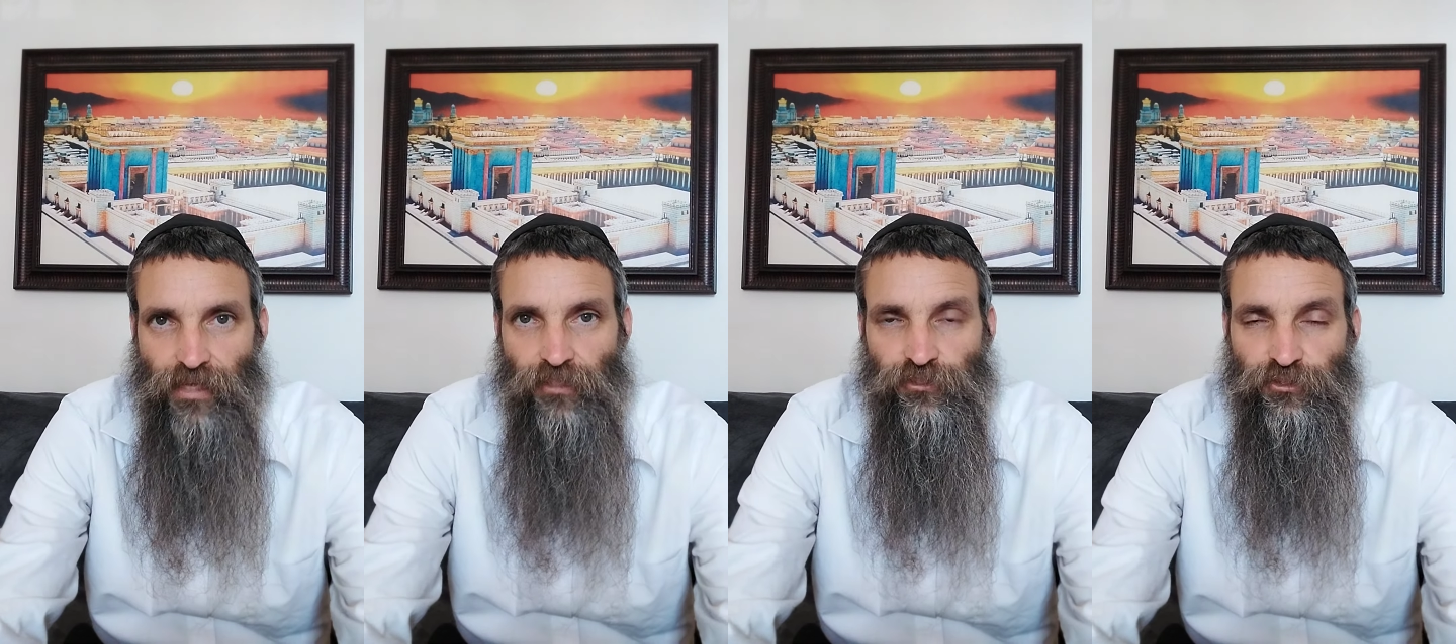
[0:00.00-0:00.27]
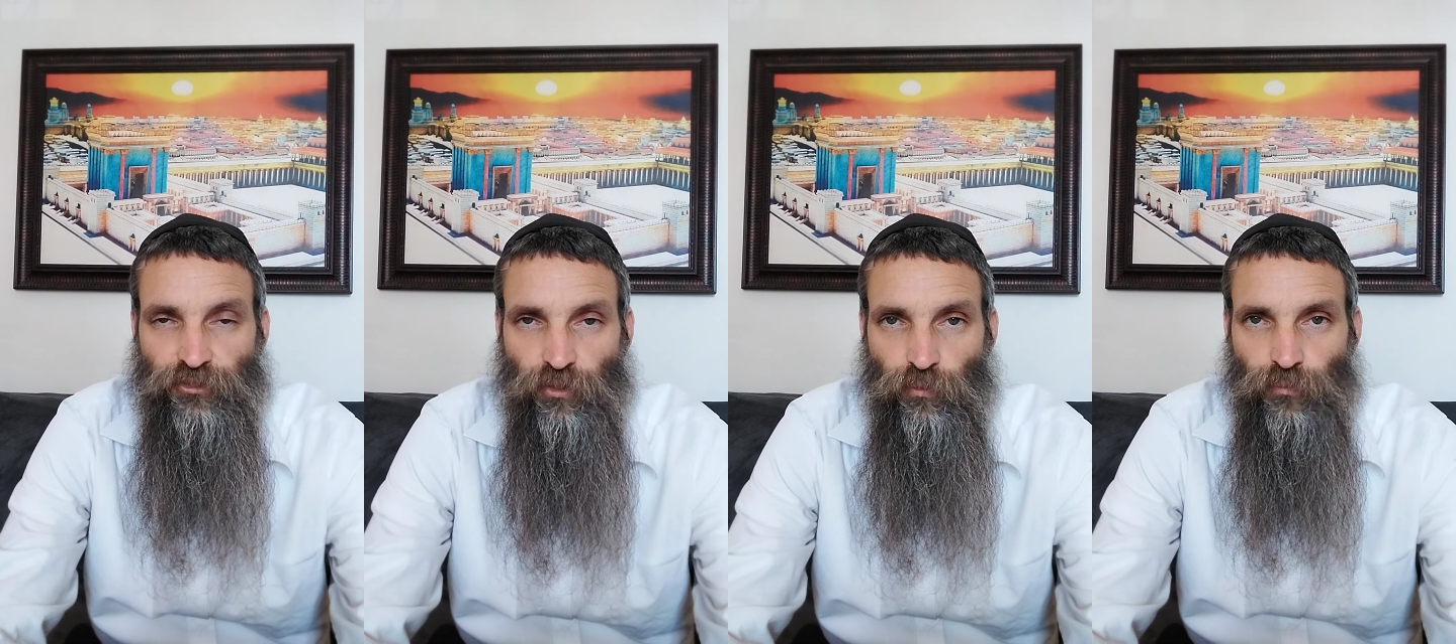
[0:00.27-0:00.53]

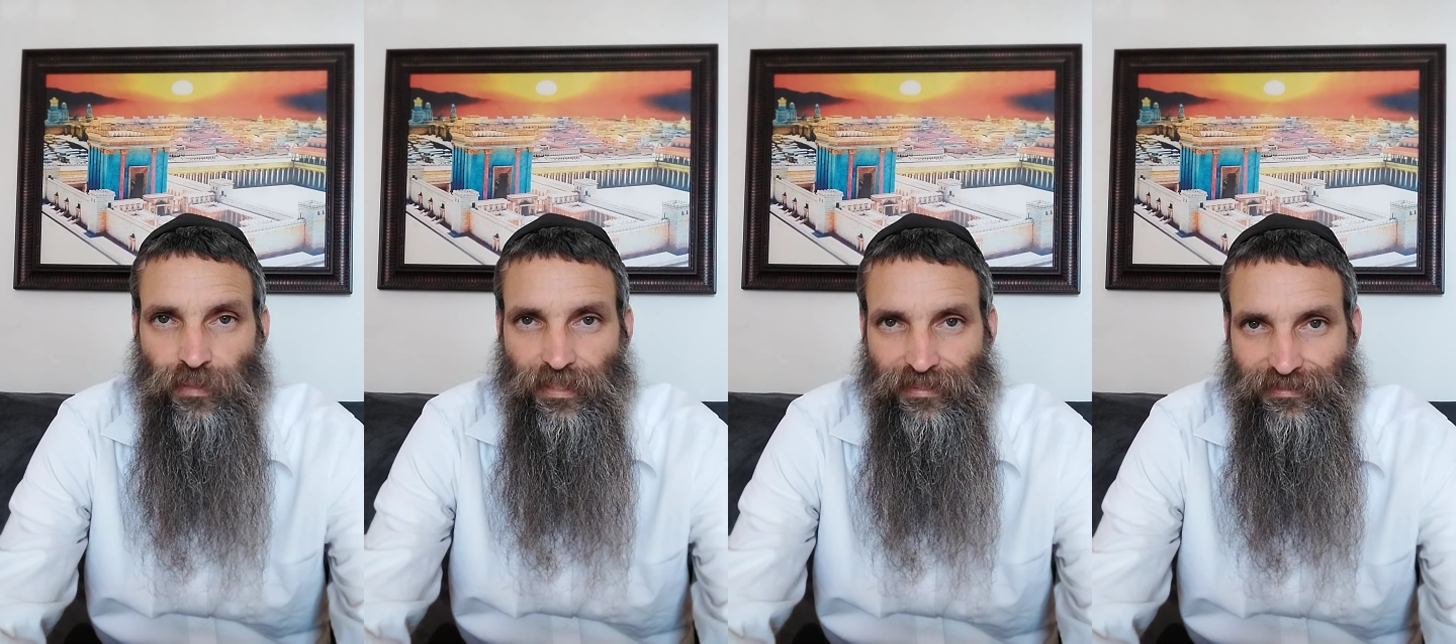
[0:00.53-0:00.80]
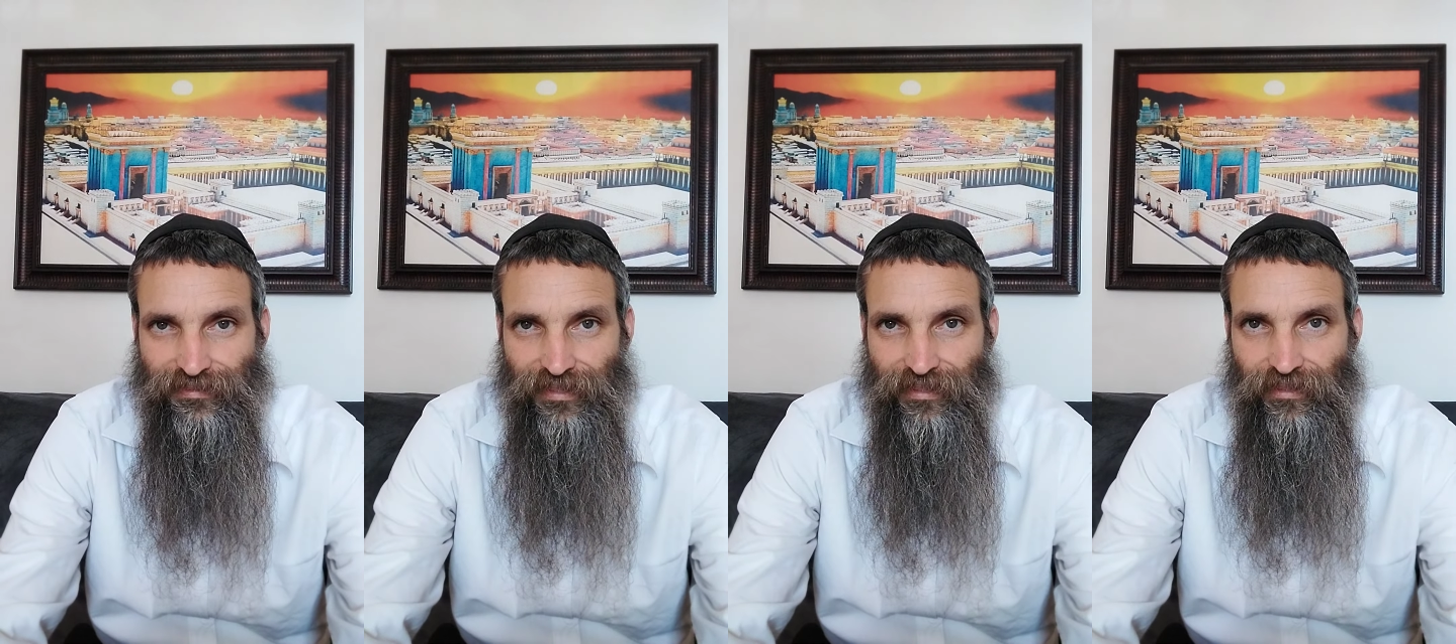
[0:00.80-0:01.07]
So let
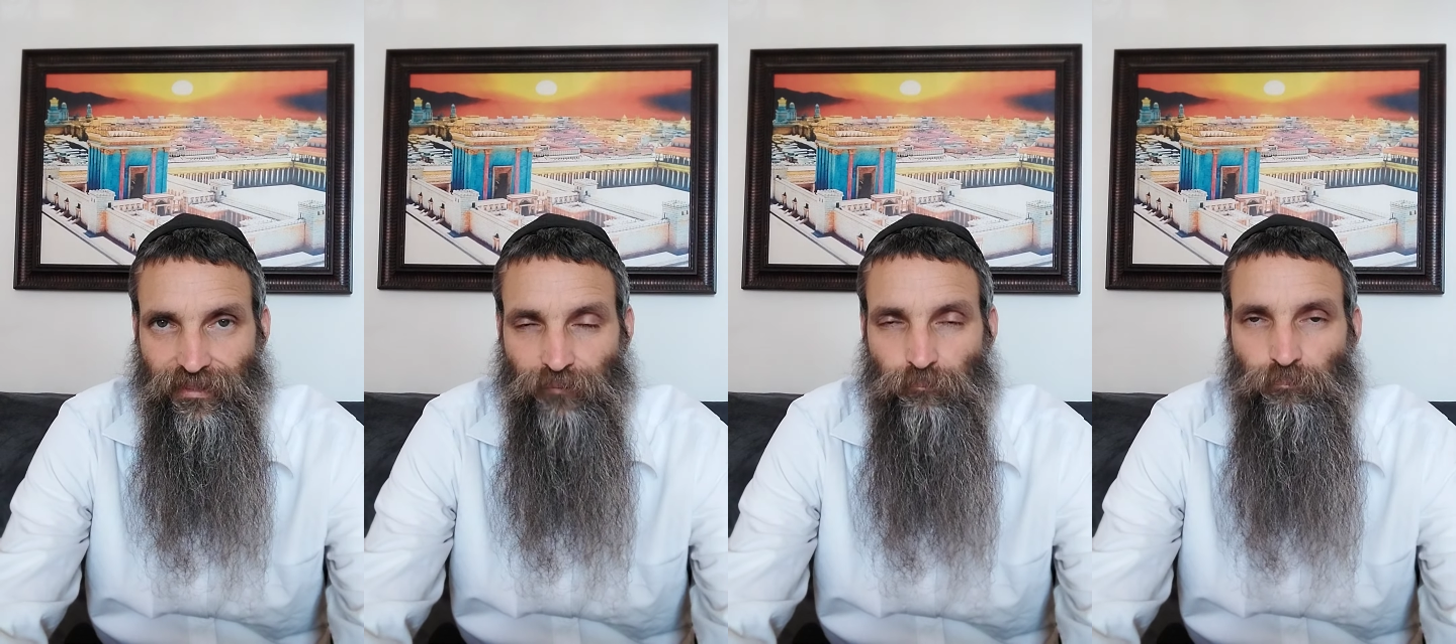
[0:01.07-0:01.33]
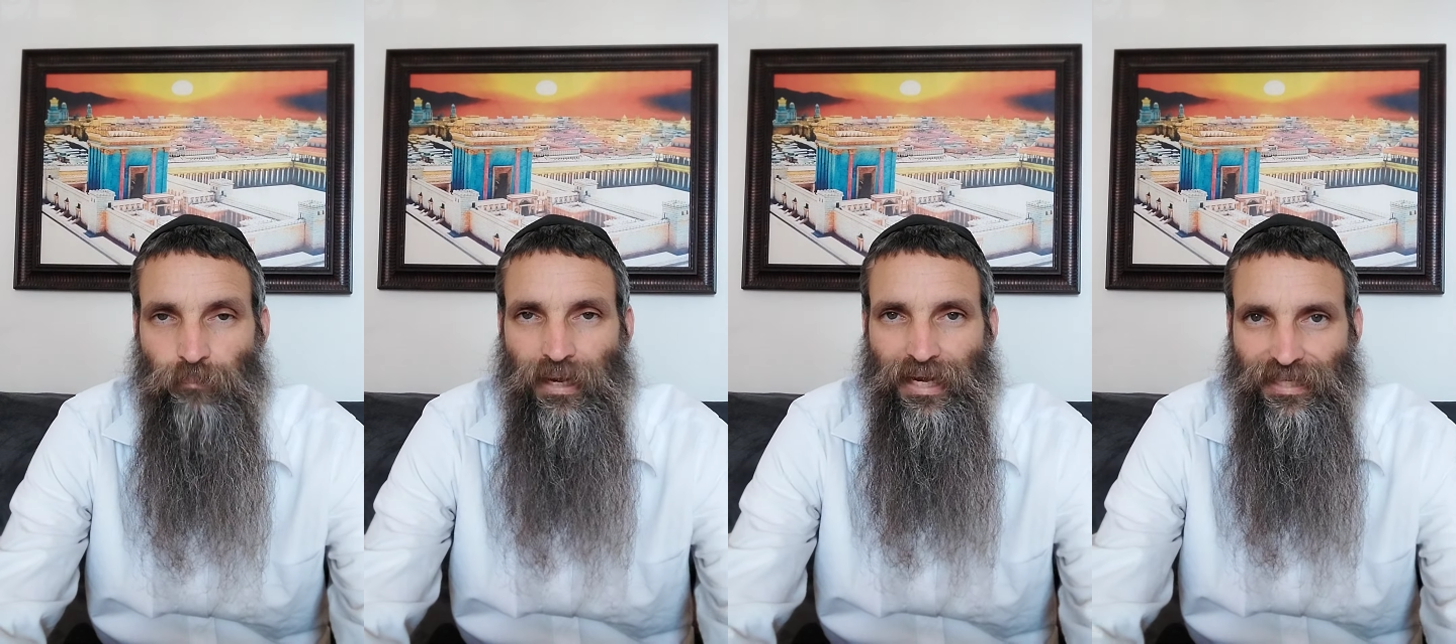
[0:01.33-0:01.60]
us not
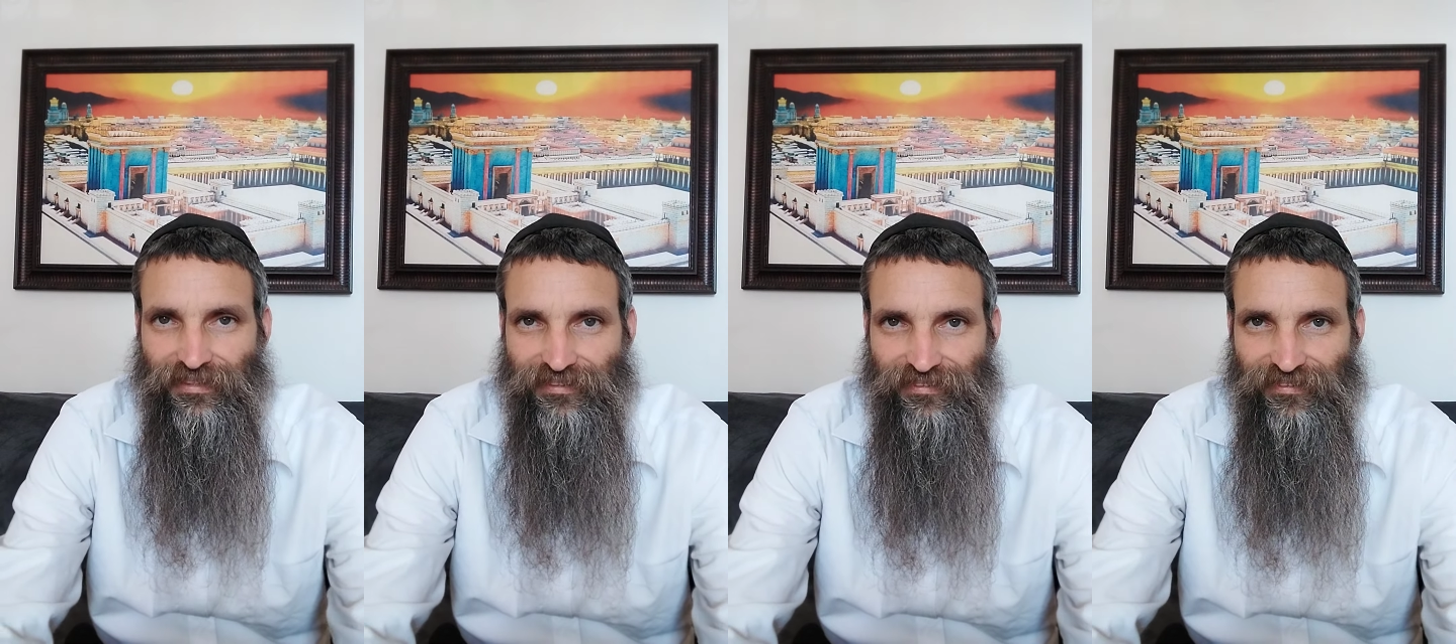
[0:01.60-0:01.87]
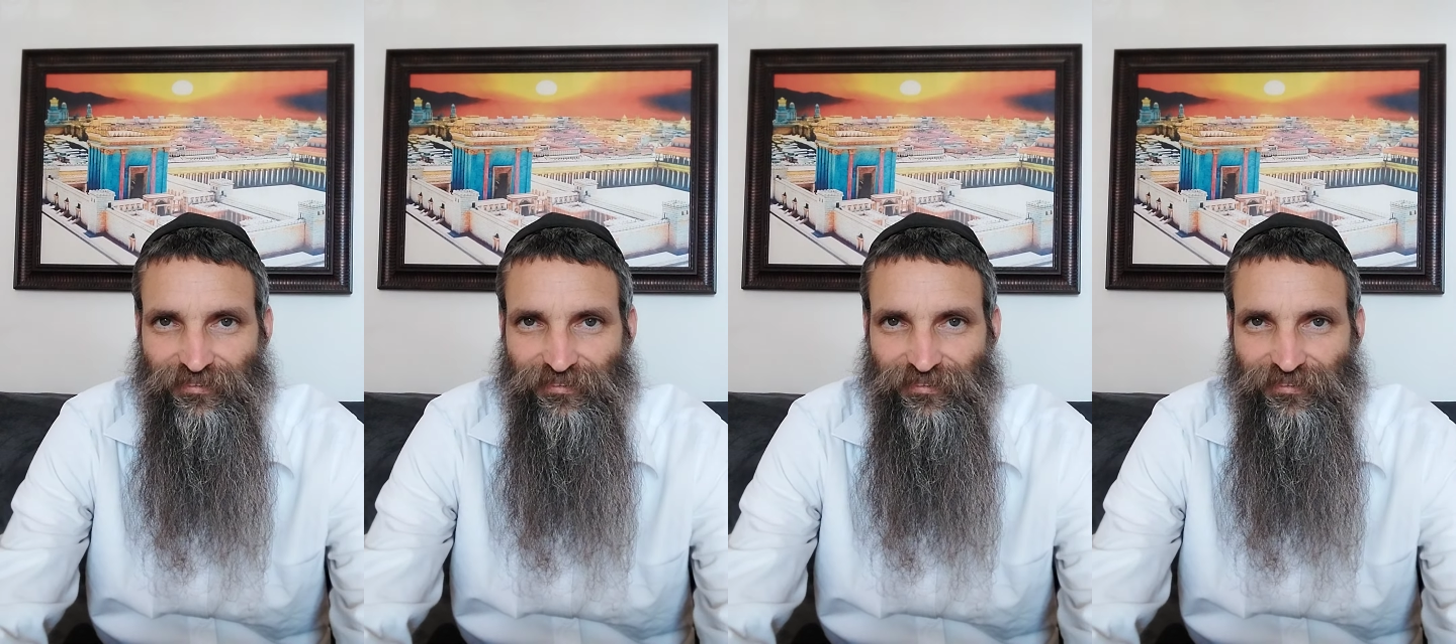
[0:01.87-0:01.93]
get boxed